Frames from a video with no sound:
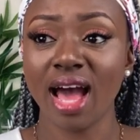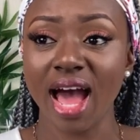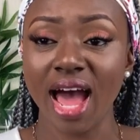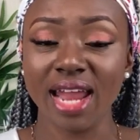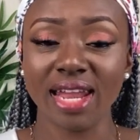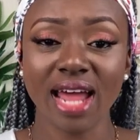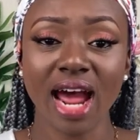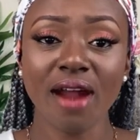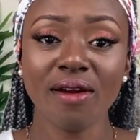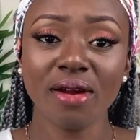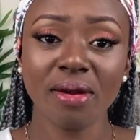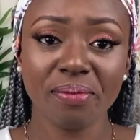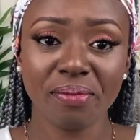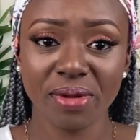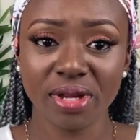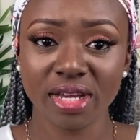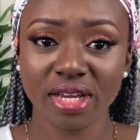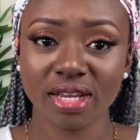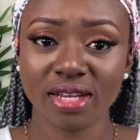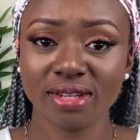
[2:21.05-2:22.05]
and
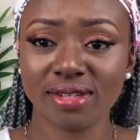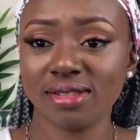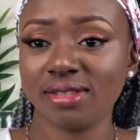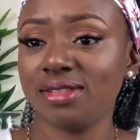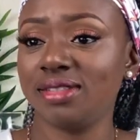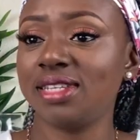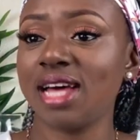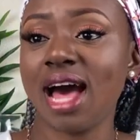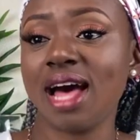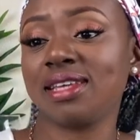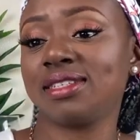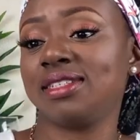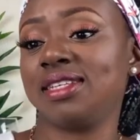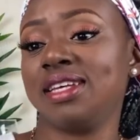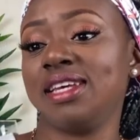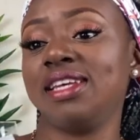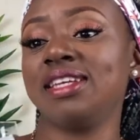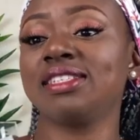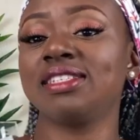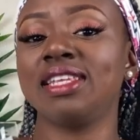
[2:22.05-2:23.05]
Arabic, that
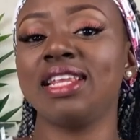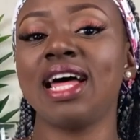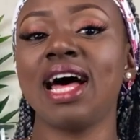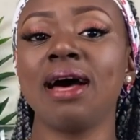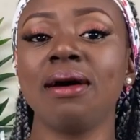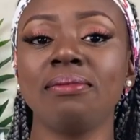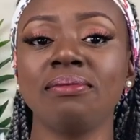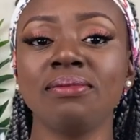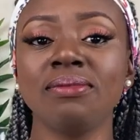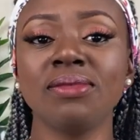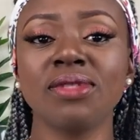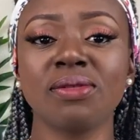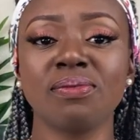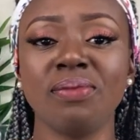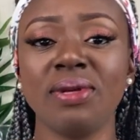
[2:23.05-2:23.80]
the Islam's